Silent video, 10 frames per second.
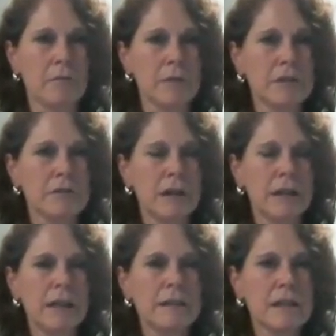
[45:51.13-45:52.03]

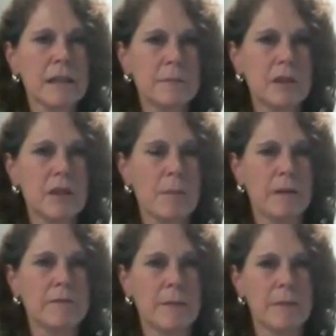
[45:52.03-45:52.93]
restricting sleep to the
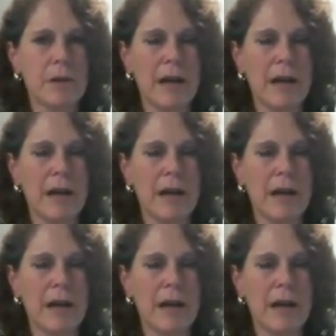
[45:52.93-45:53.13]
amount of time that